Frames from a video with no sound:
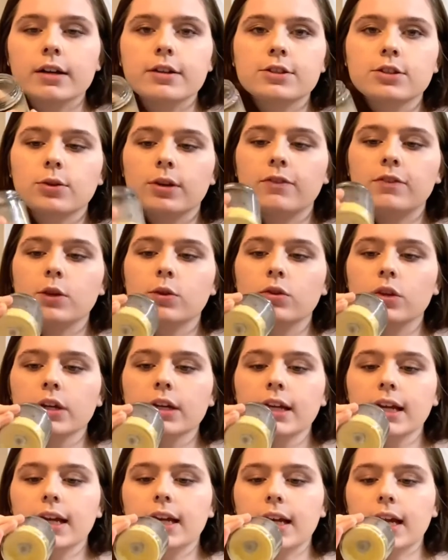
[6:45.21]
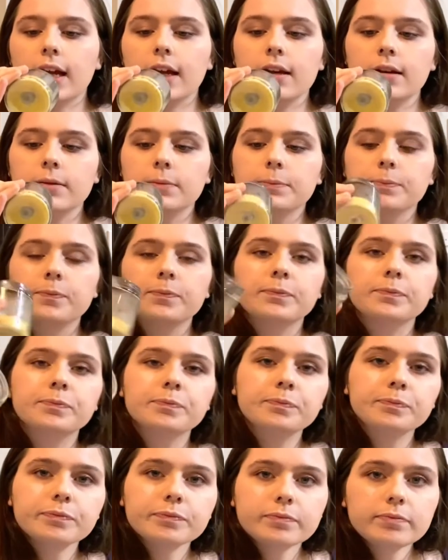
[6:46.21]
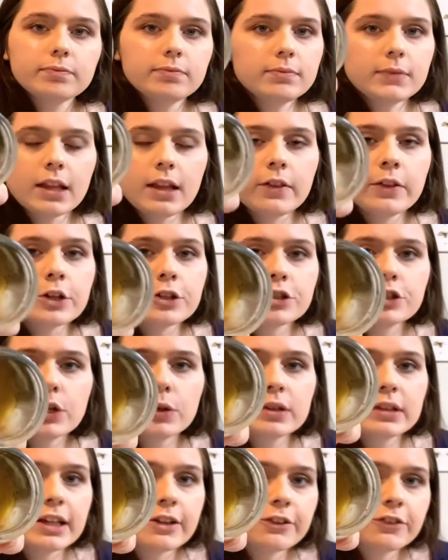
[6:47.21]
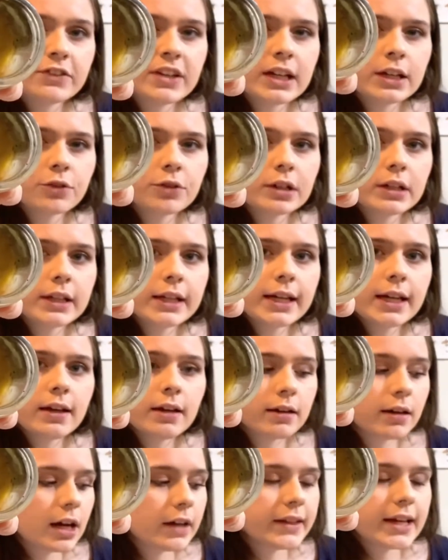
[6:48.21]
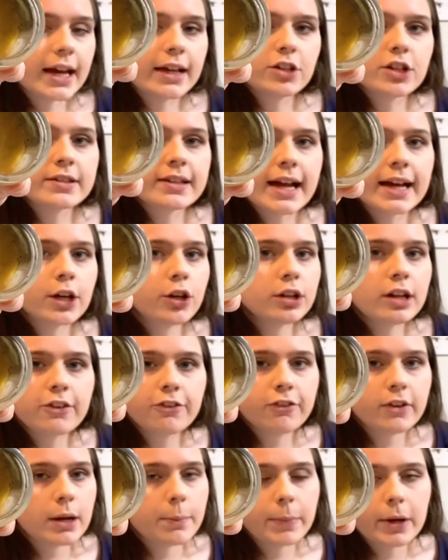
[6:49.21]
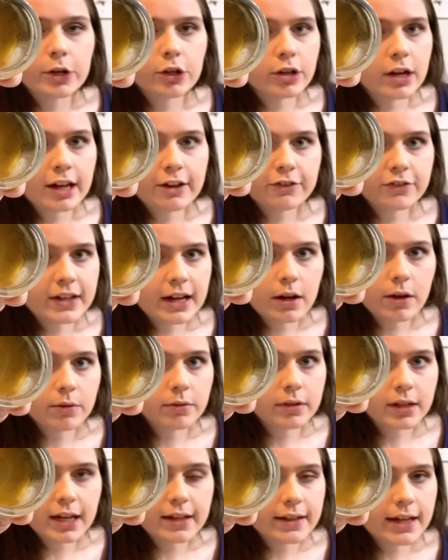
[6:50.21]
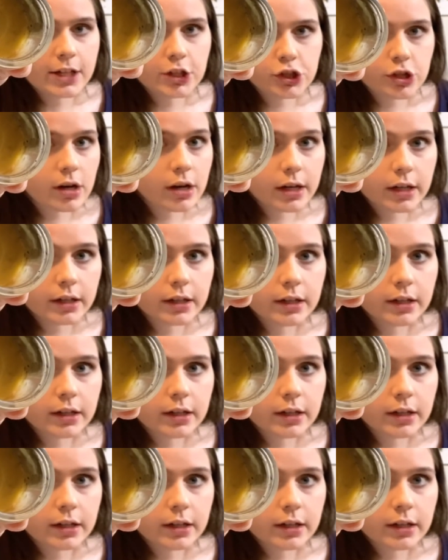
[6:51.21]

So if you look in it, there's no lifting really on the edges. I couldn't fit a butter knife down in that jar.